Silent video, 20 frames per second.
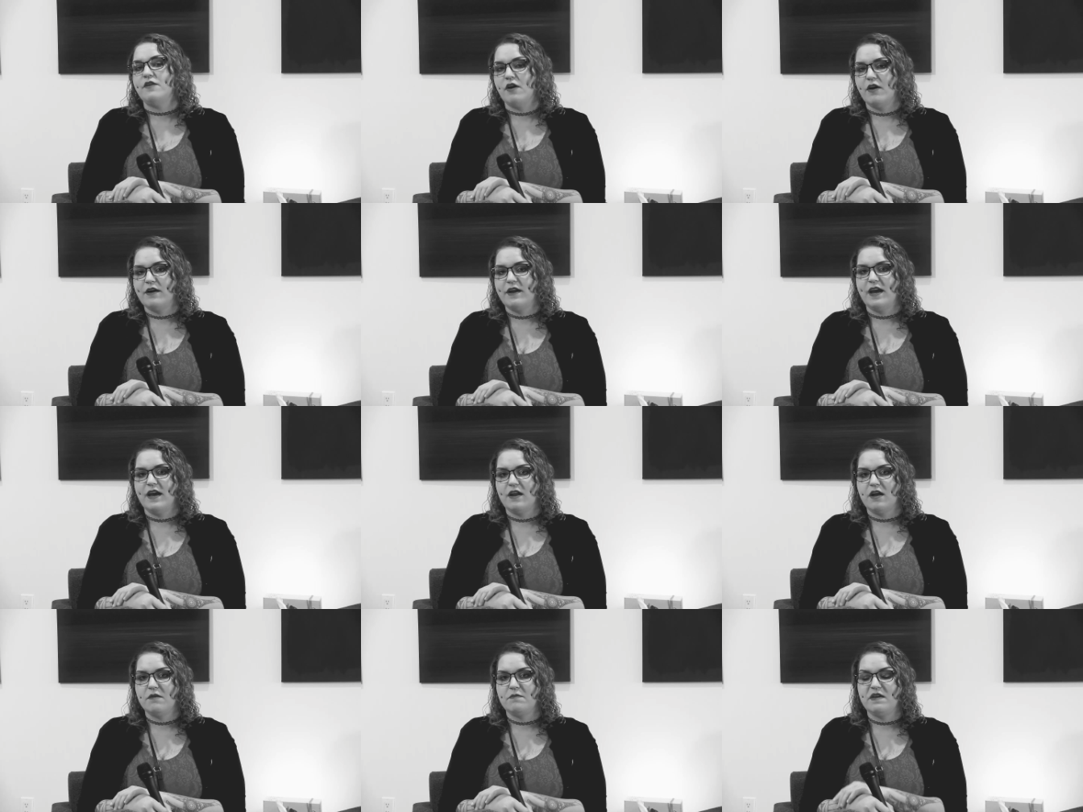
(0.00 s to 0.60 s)

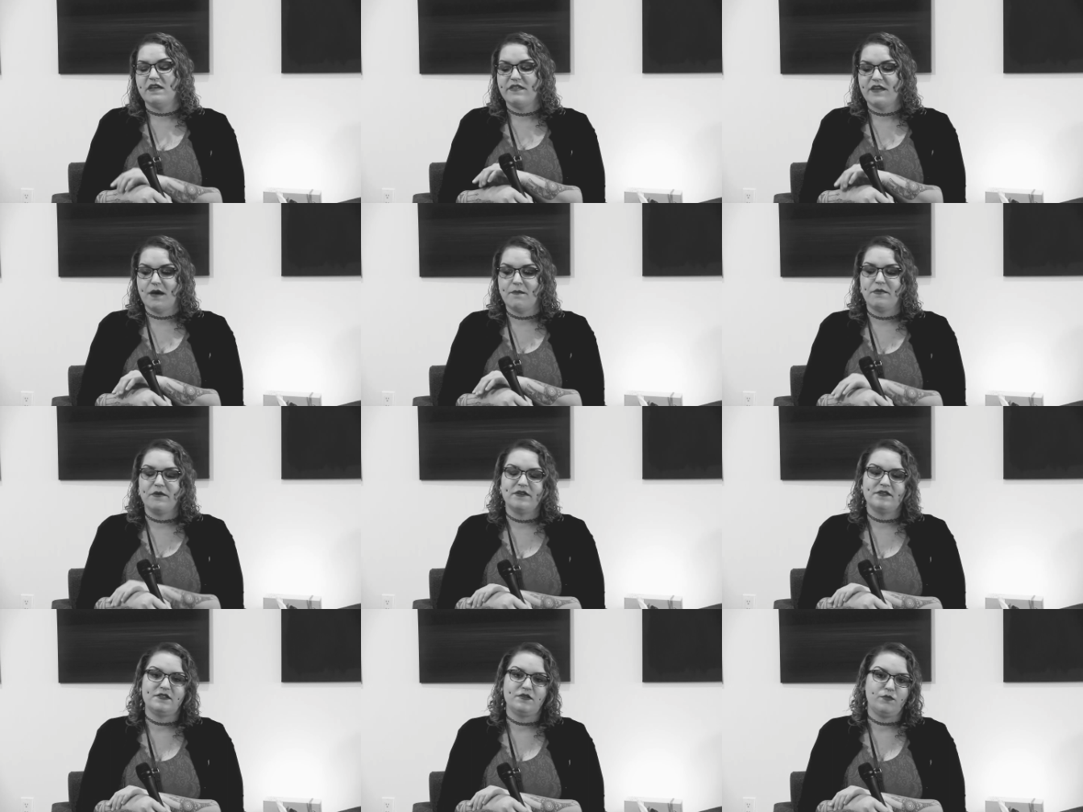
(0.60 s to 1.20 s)
Narcan on me, that
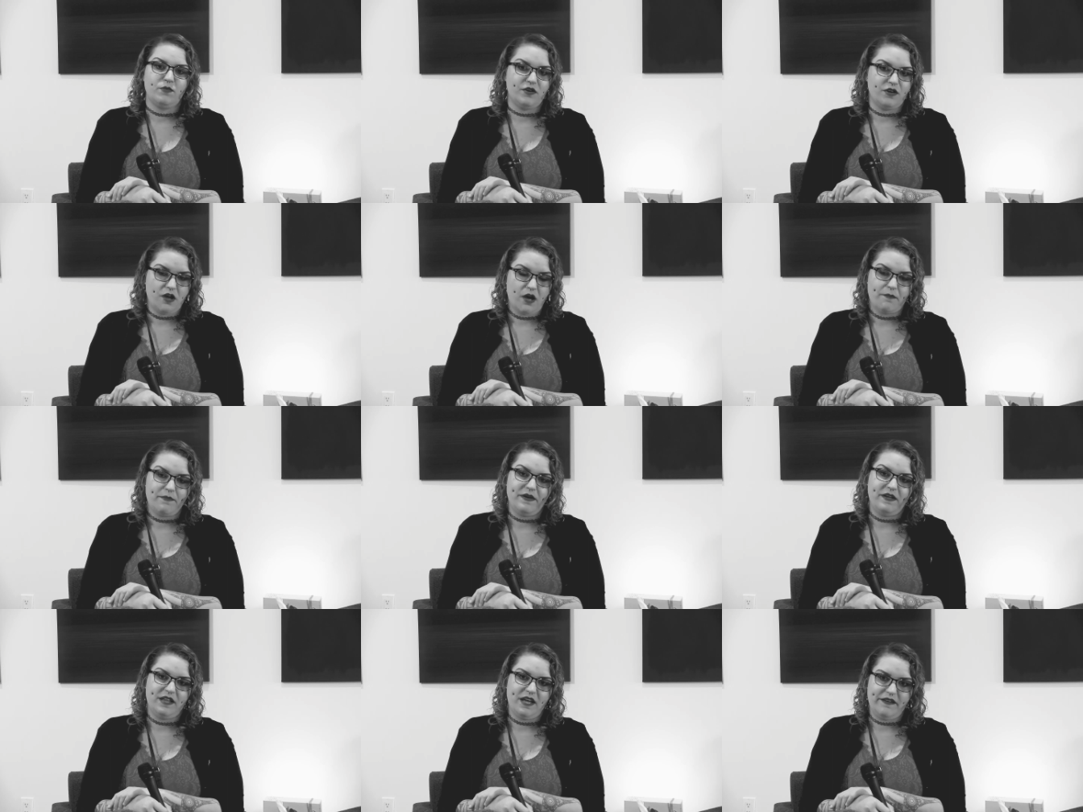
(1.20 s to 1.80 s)
person would
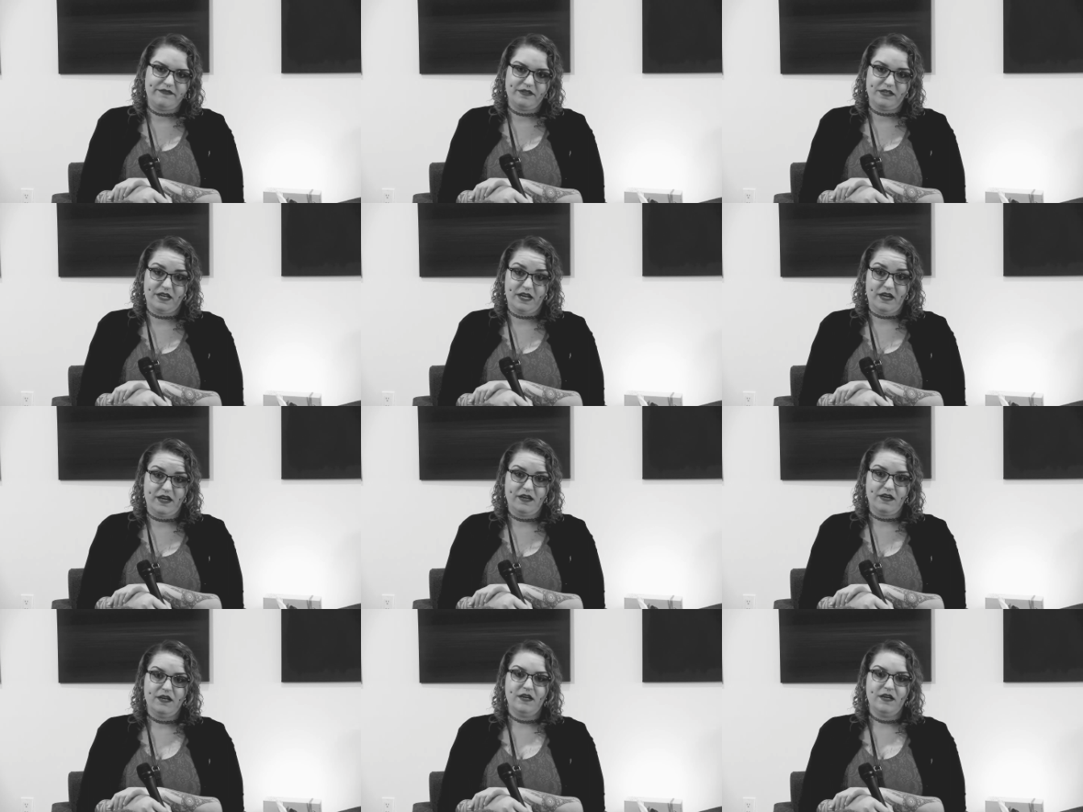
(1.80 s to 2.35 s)
not be alive today.